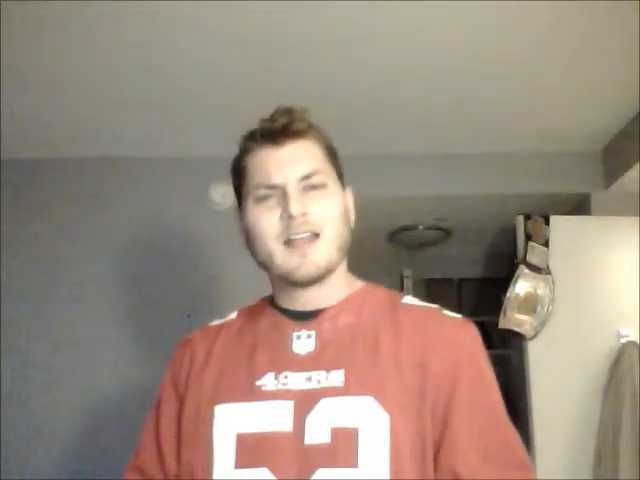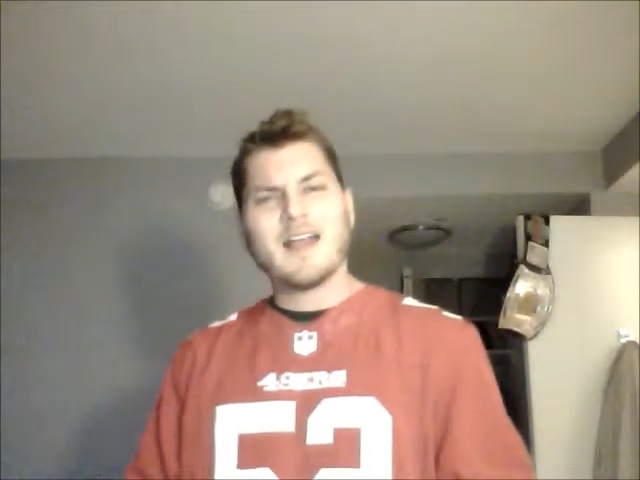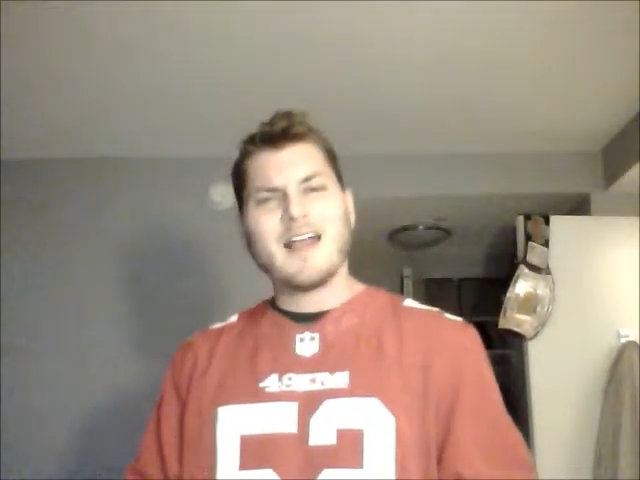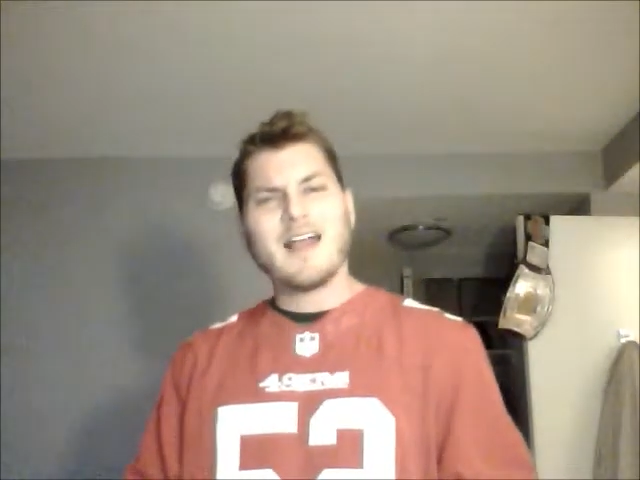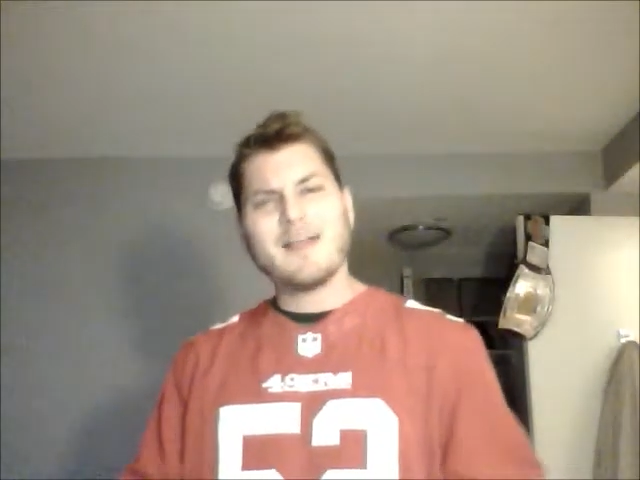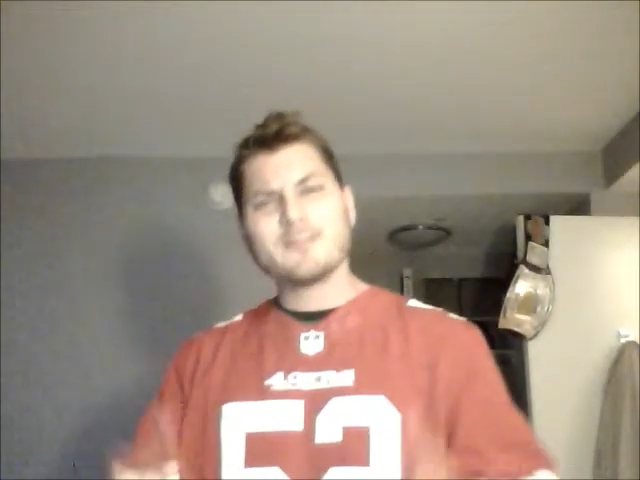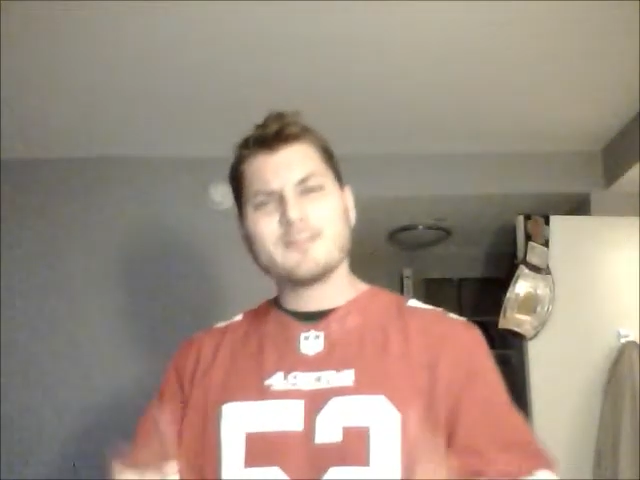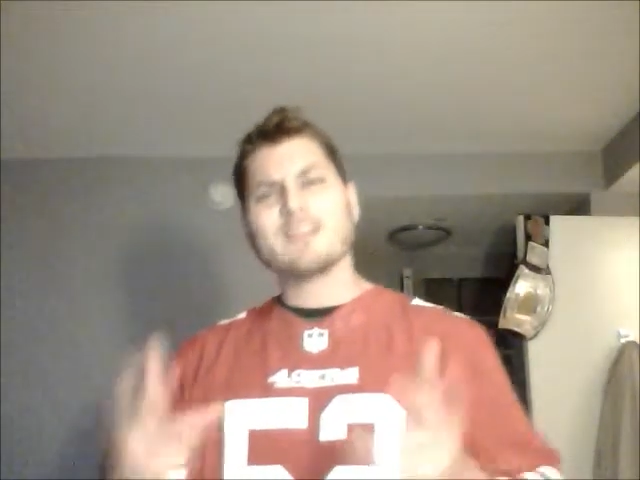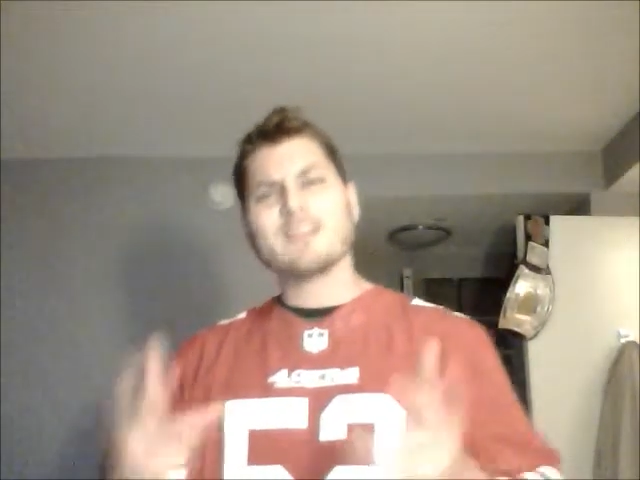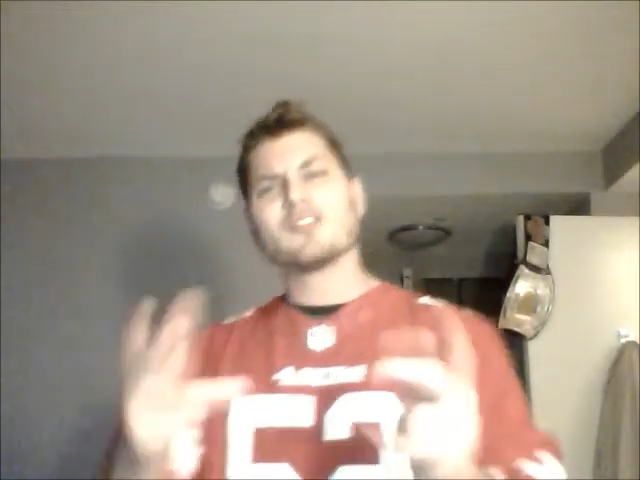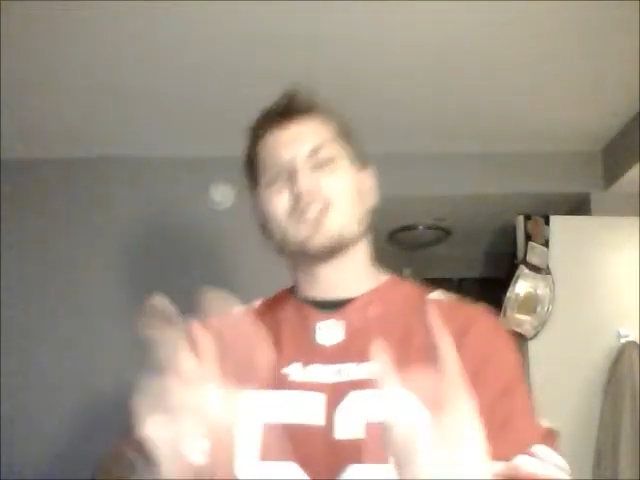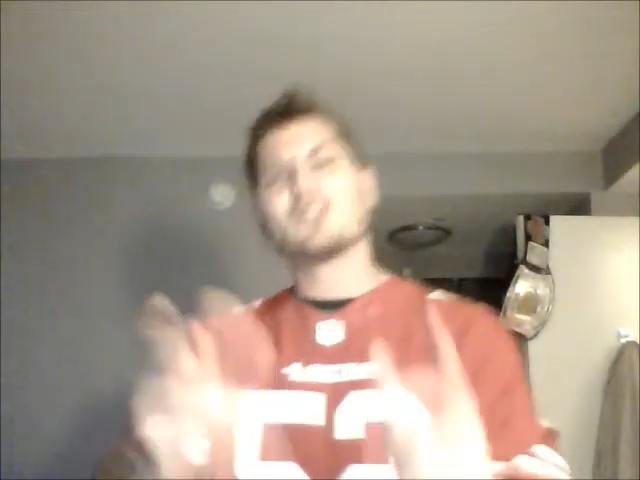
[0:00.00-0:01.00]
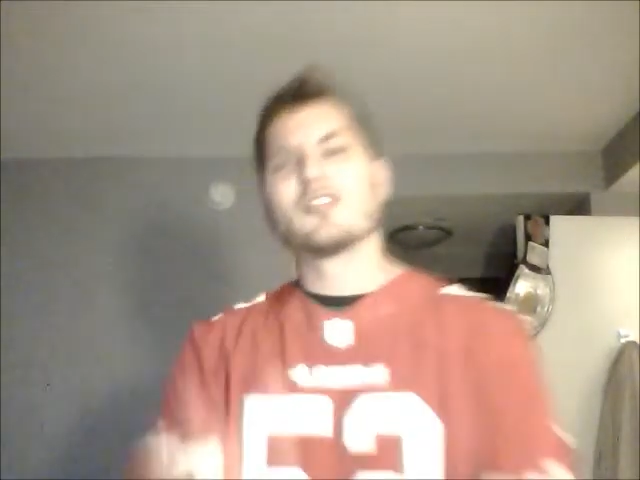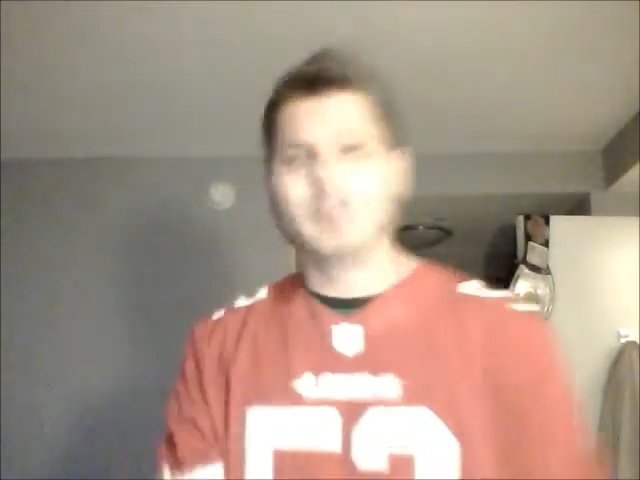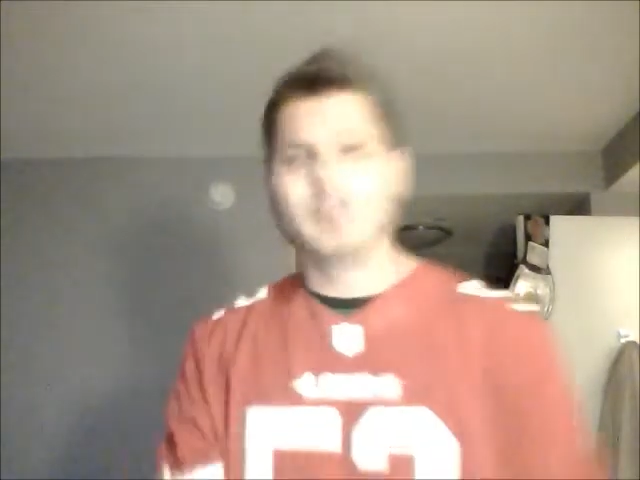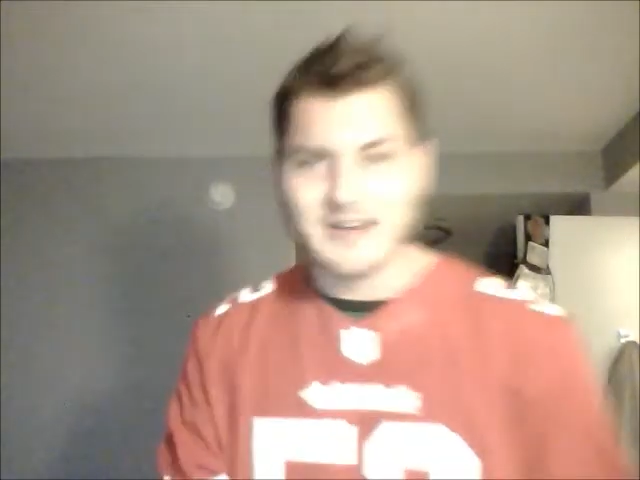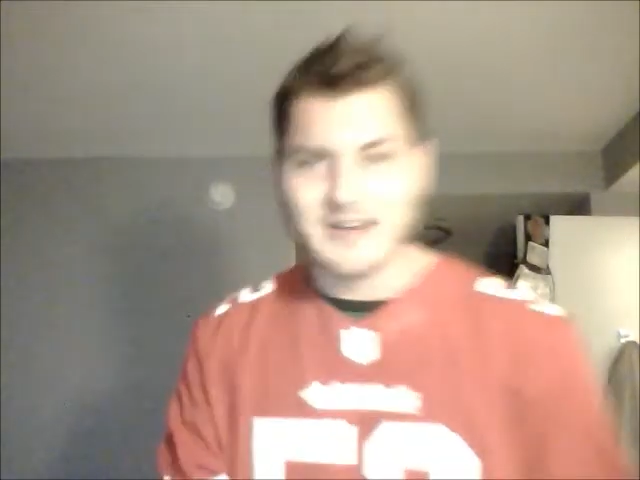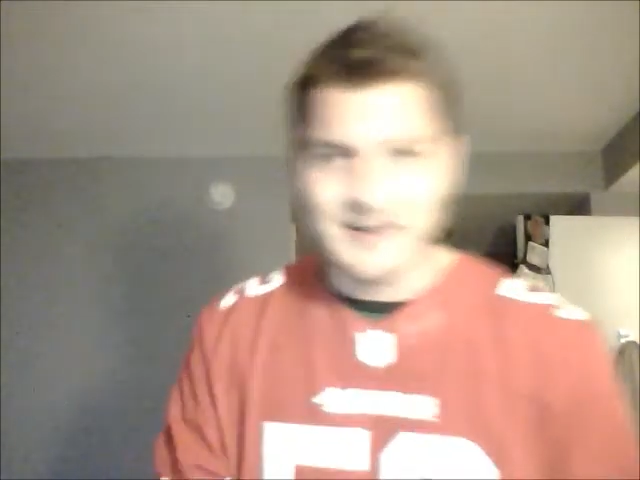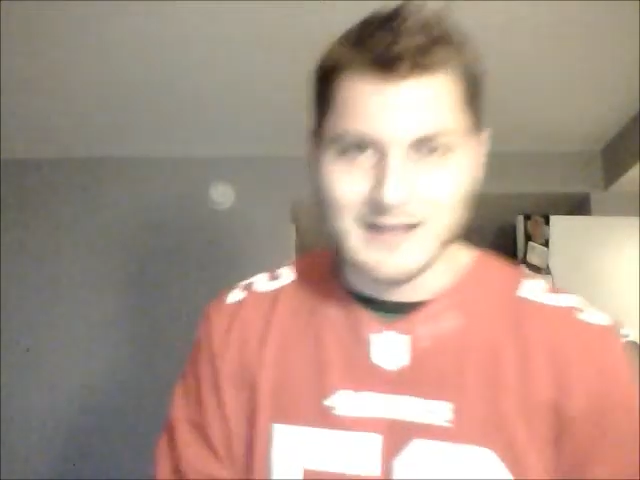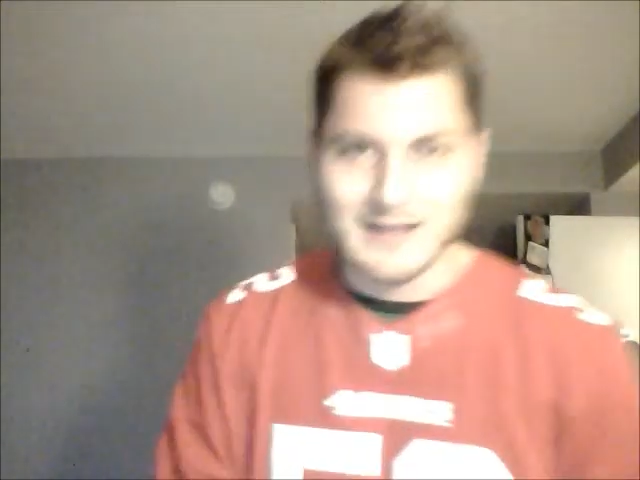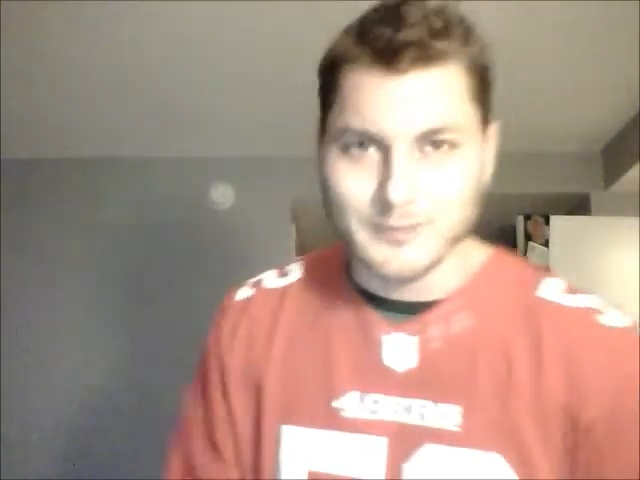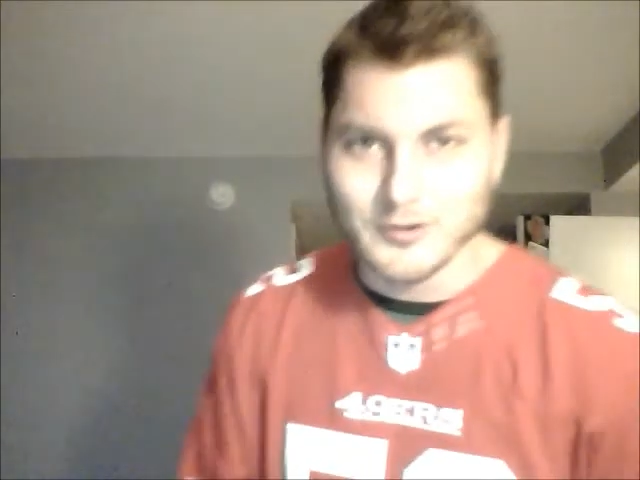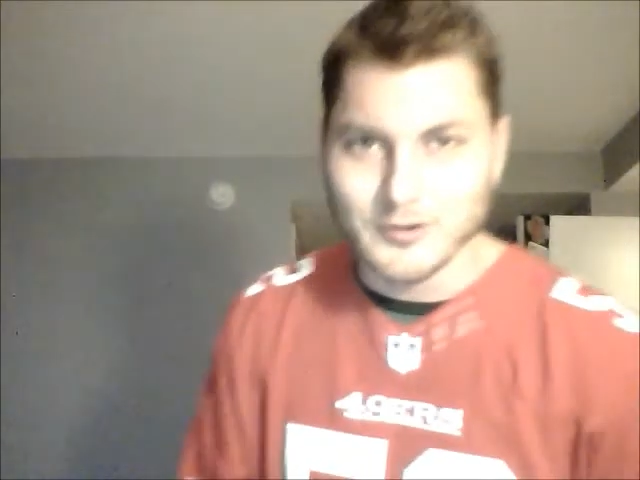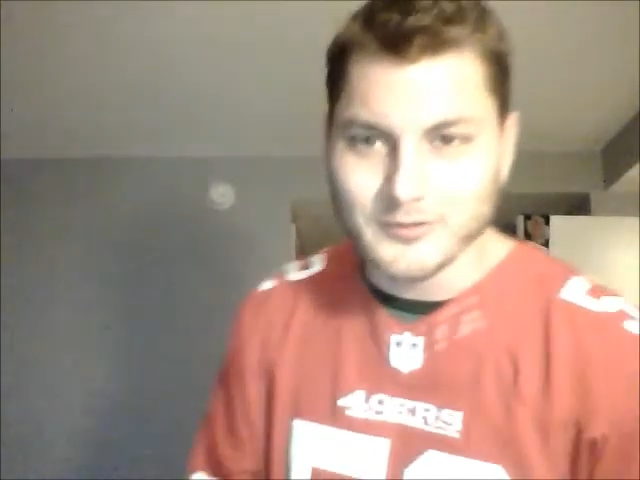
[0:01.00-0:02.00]
I was actually sure Danny
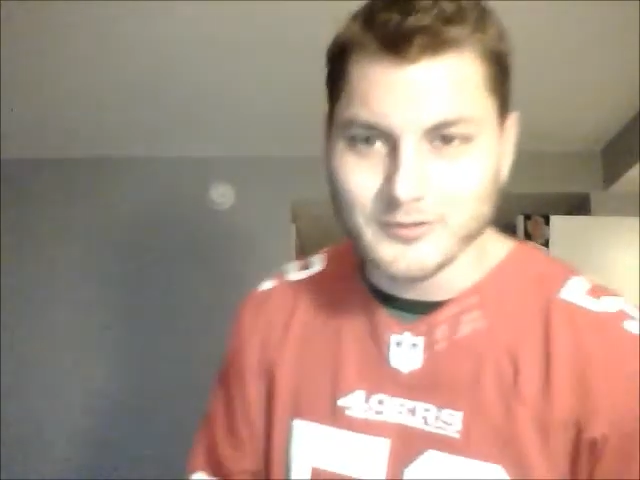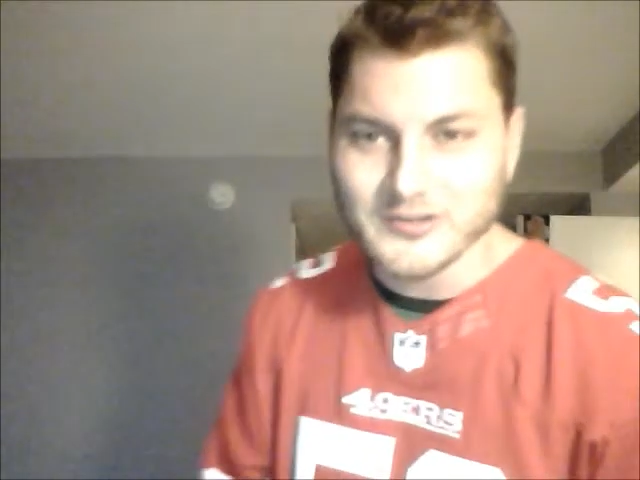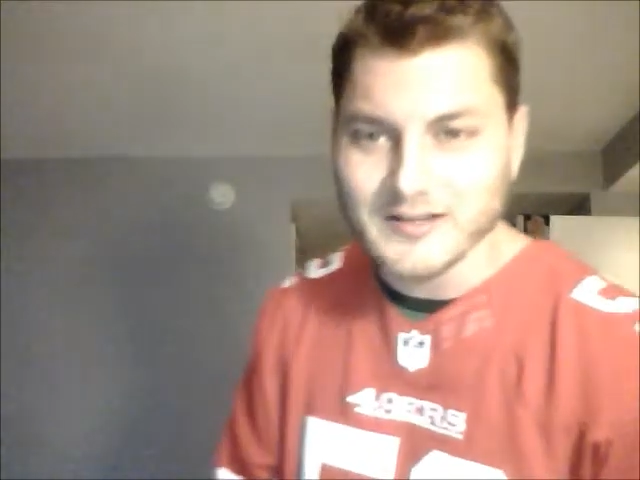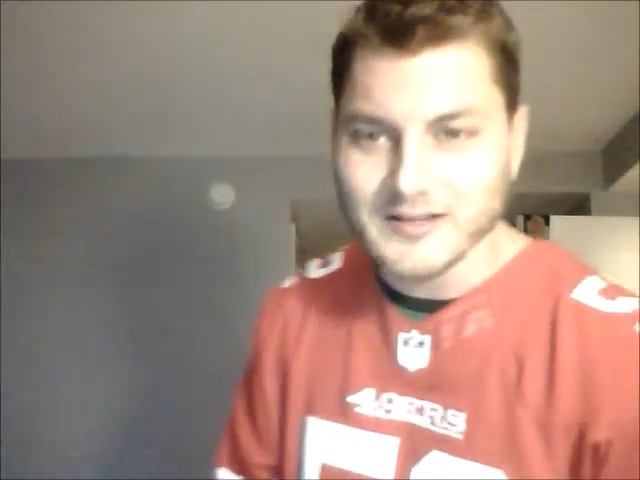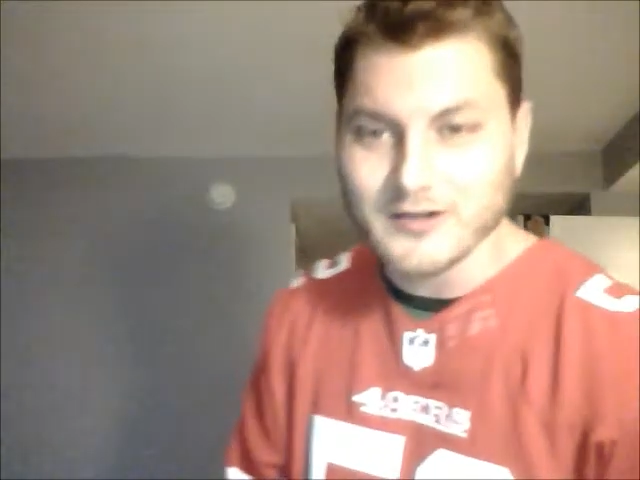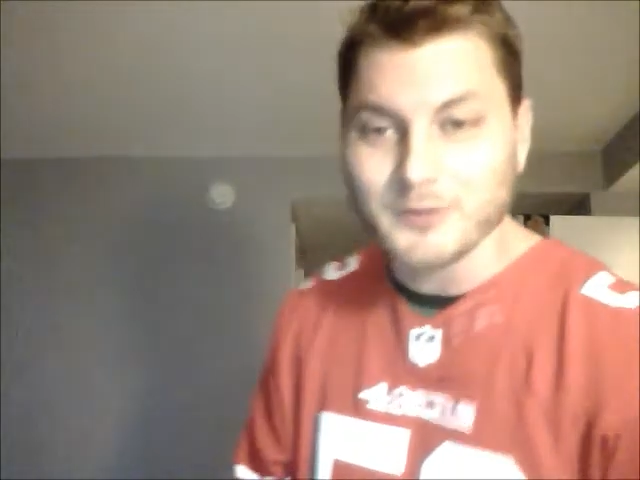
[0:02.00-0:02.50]
Amendola was going to get hurt,